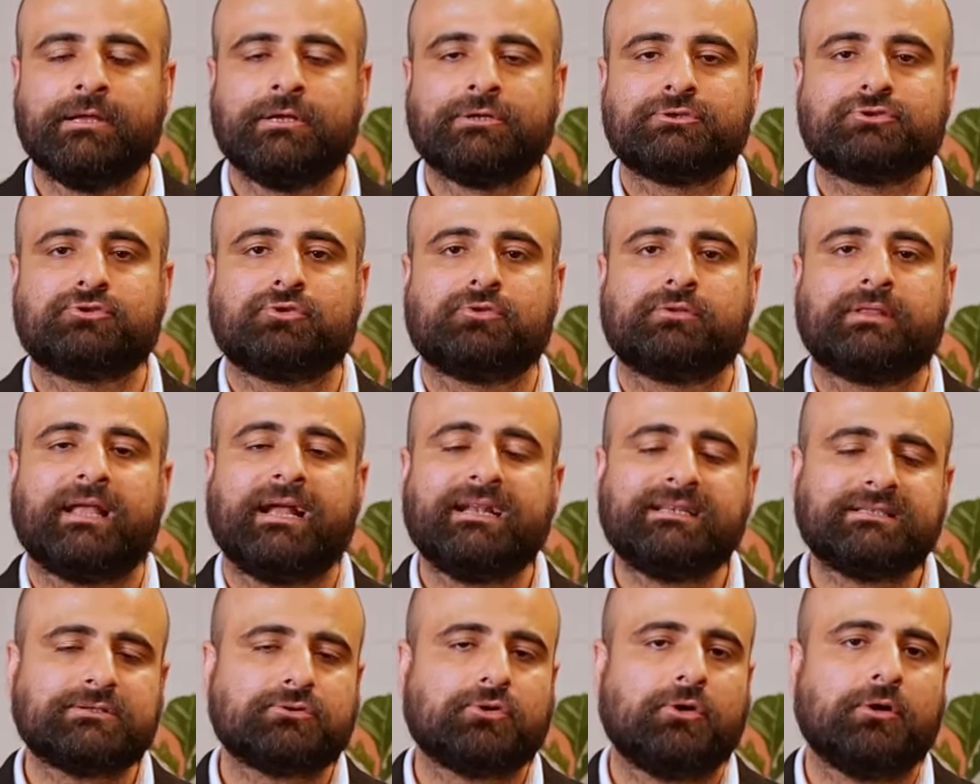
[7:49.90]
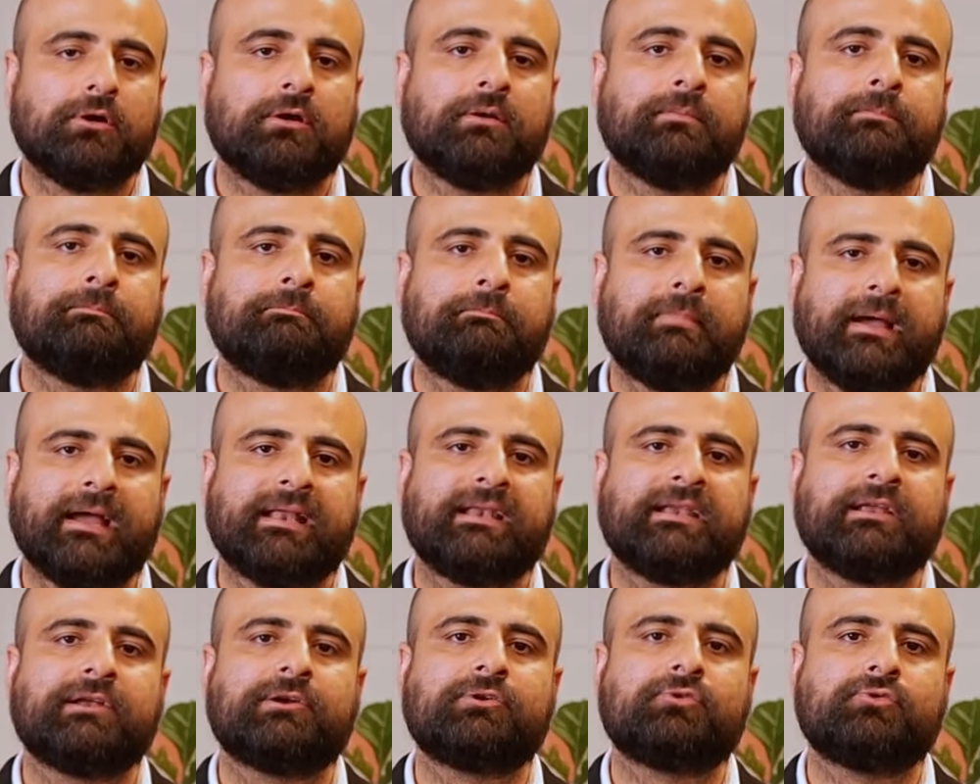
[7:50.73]
So that's called
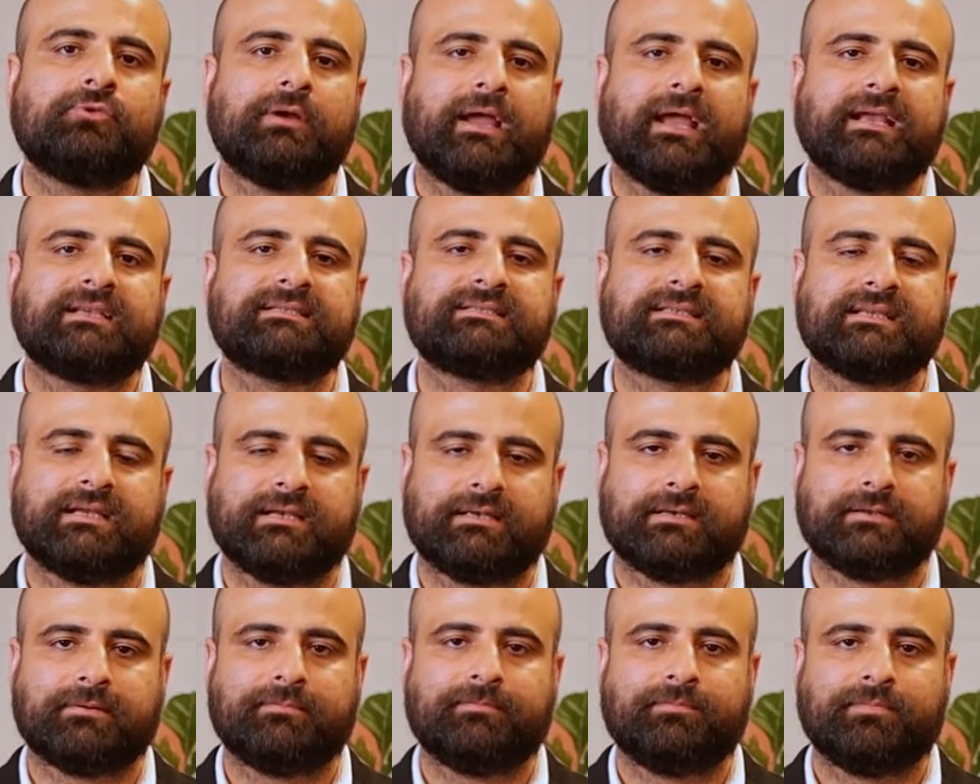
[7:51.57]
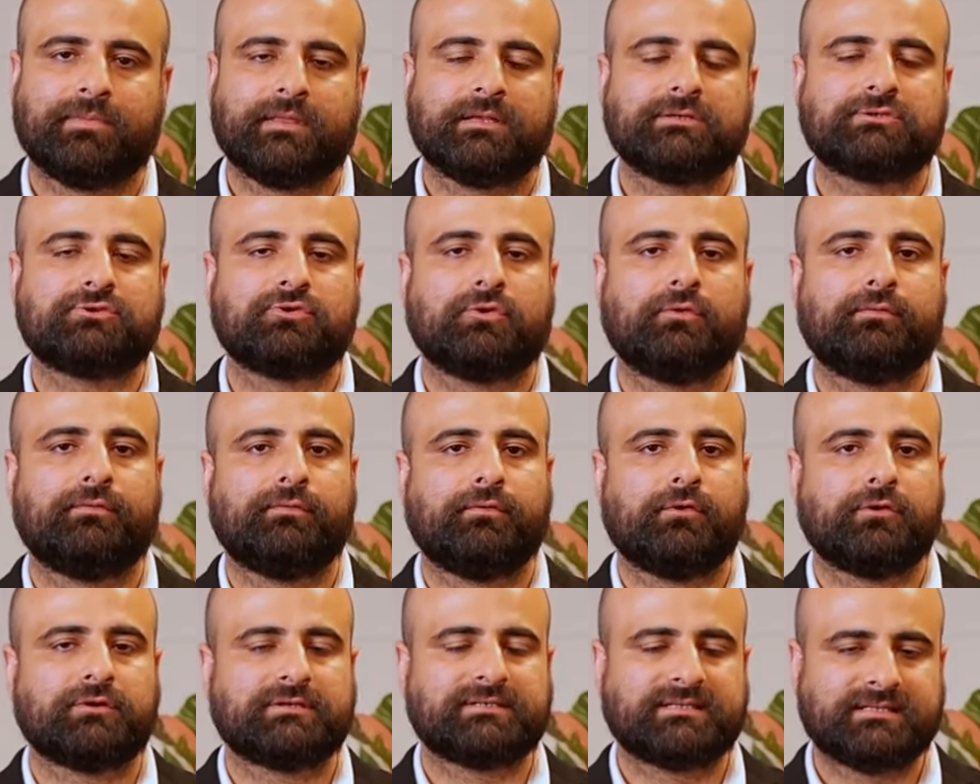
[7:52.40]
barrier to exit. So
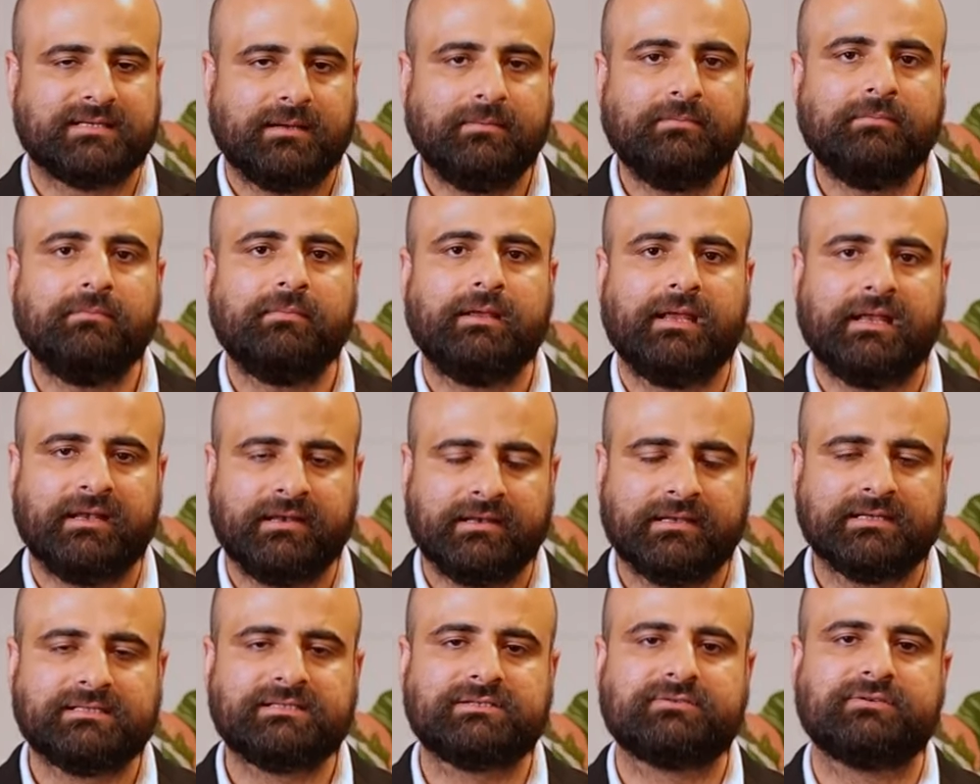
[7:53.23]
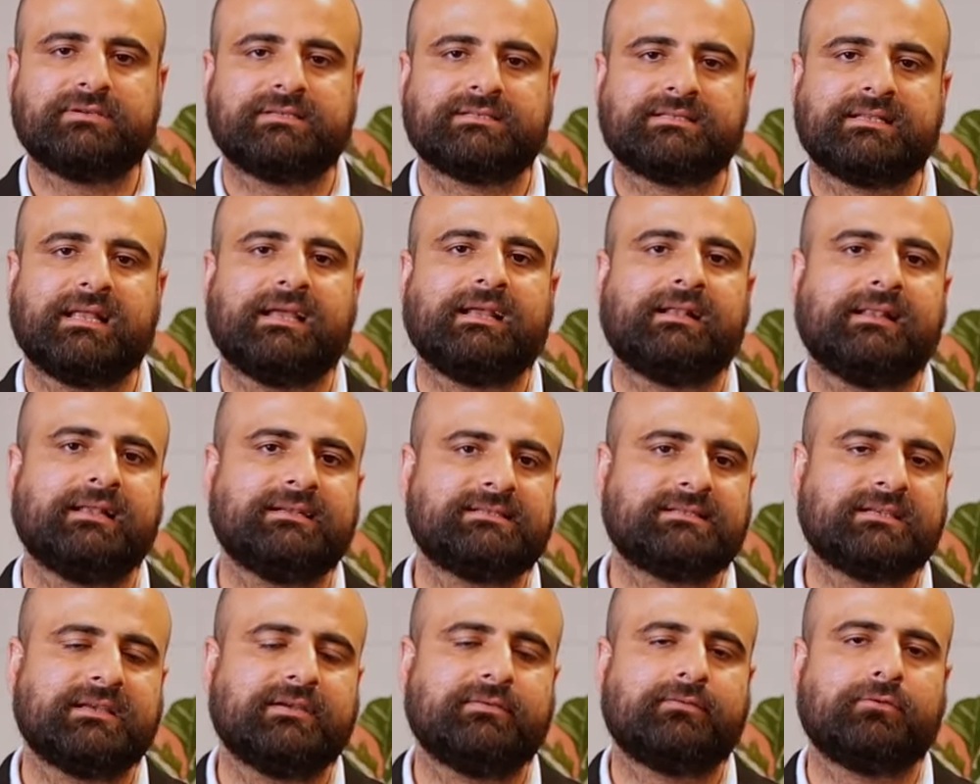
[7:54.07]
for some industries, like
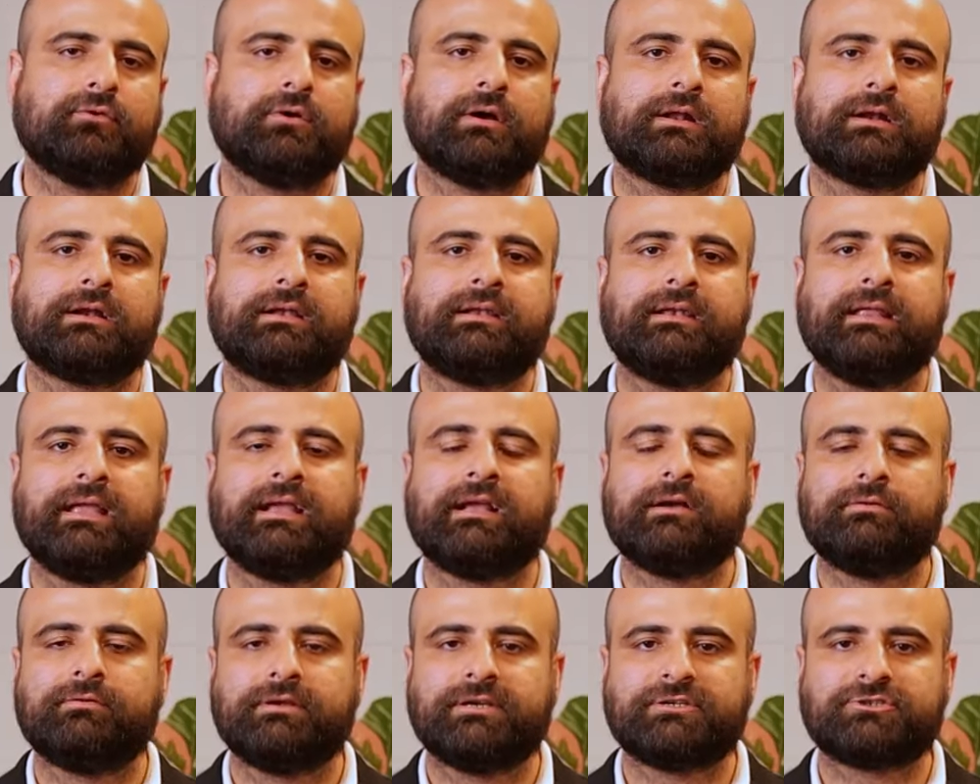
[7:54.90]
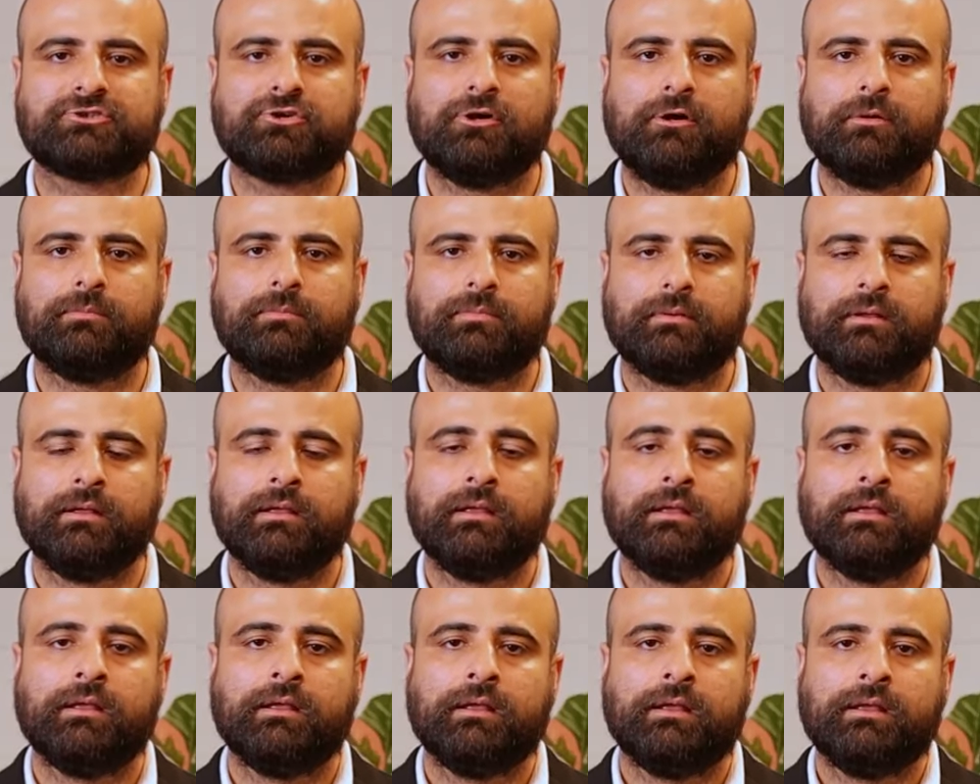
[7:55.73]
let's say if you are a takeaway shop,
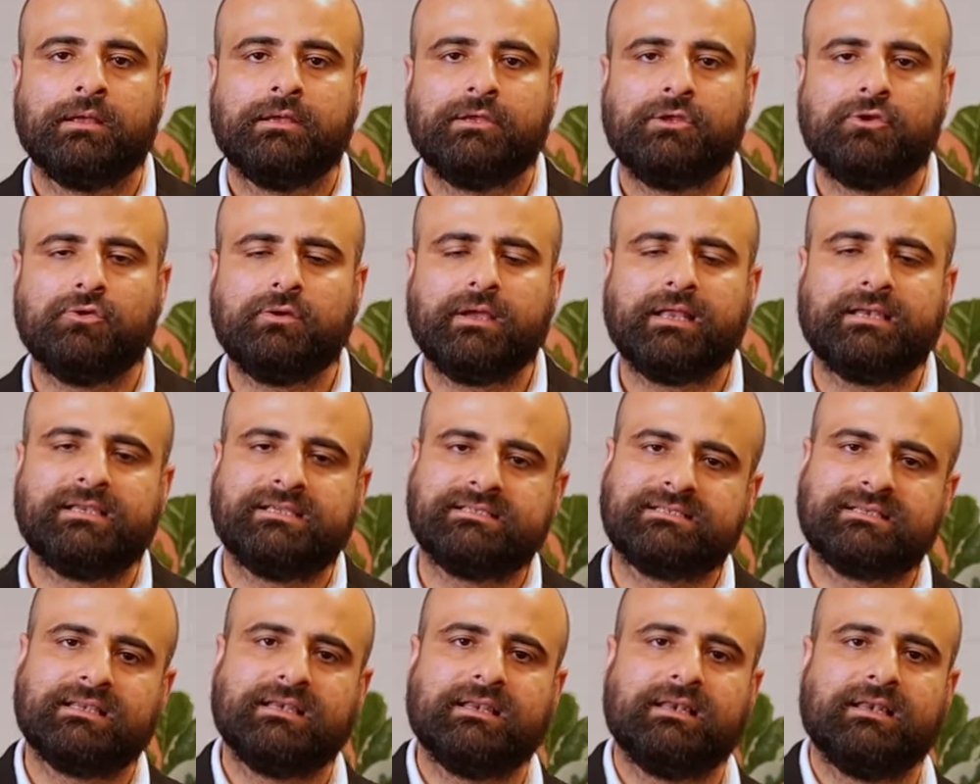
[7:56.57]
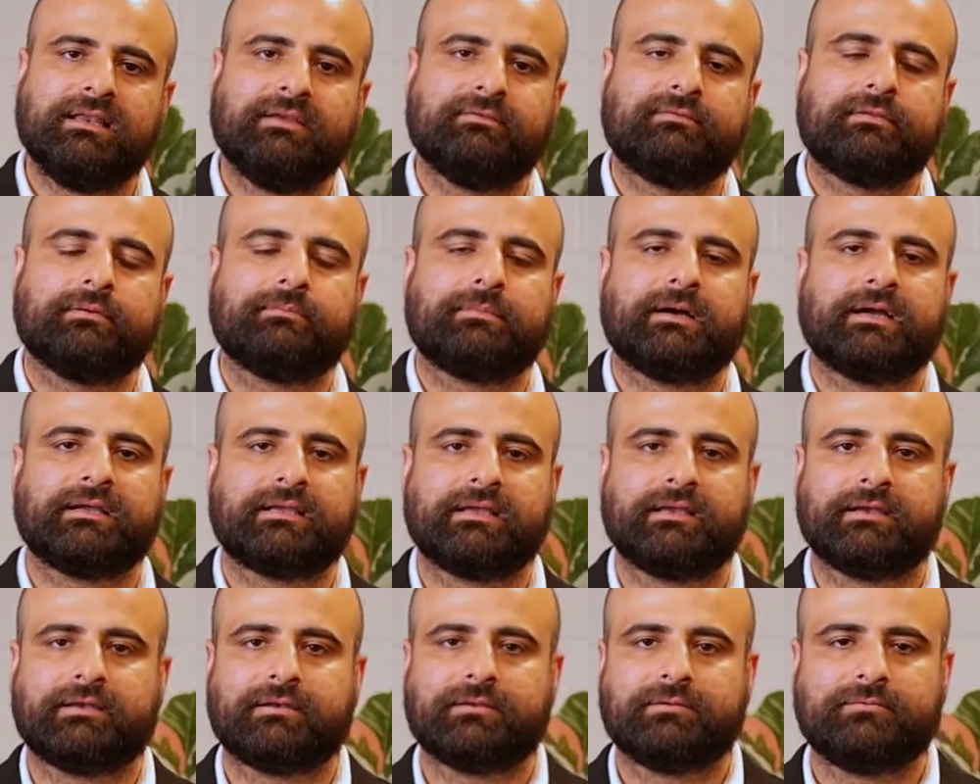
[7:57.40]
you can easily leave the
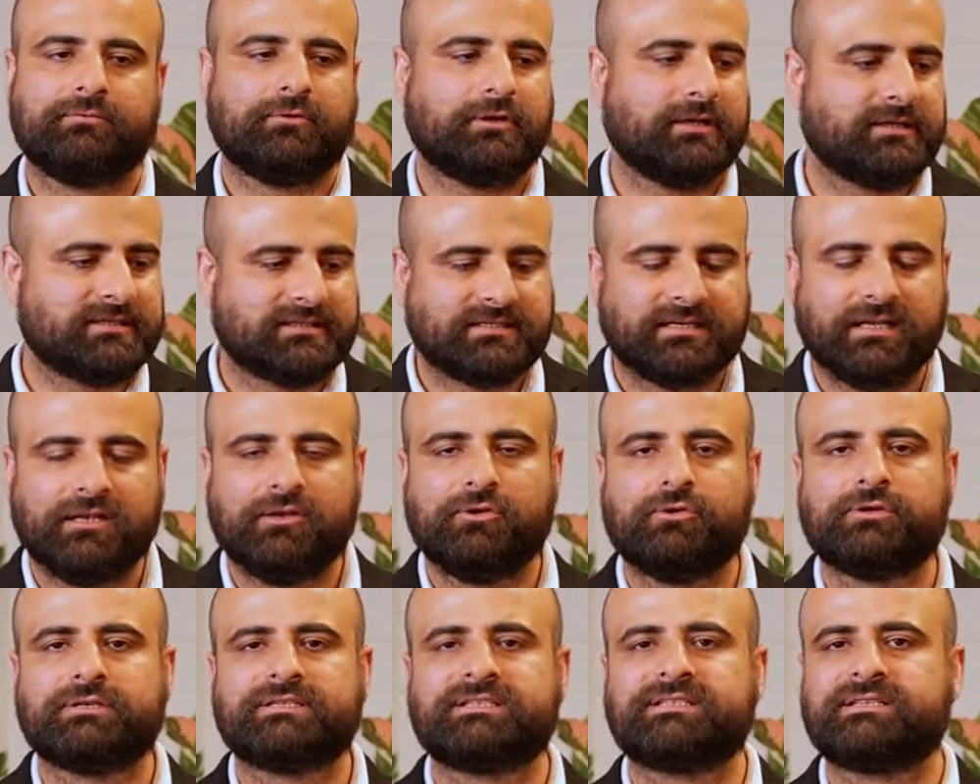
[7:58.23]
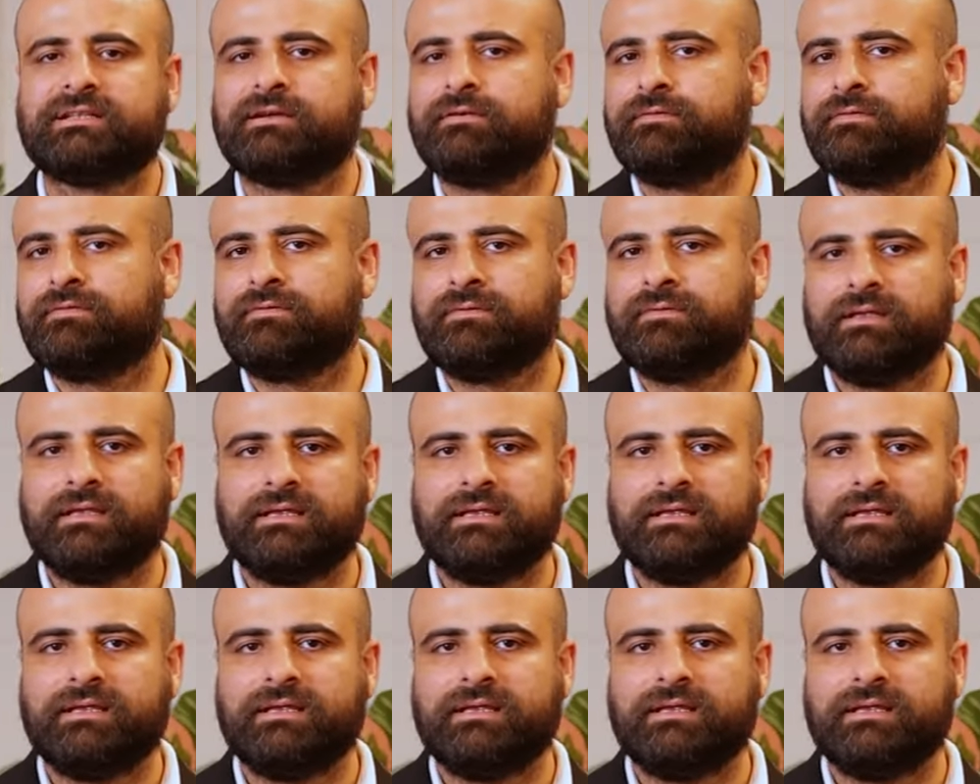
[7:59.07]
market. You can sell your stuff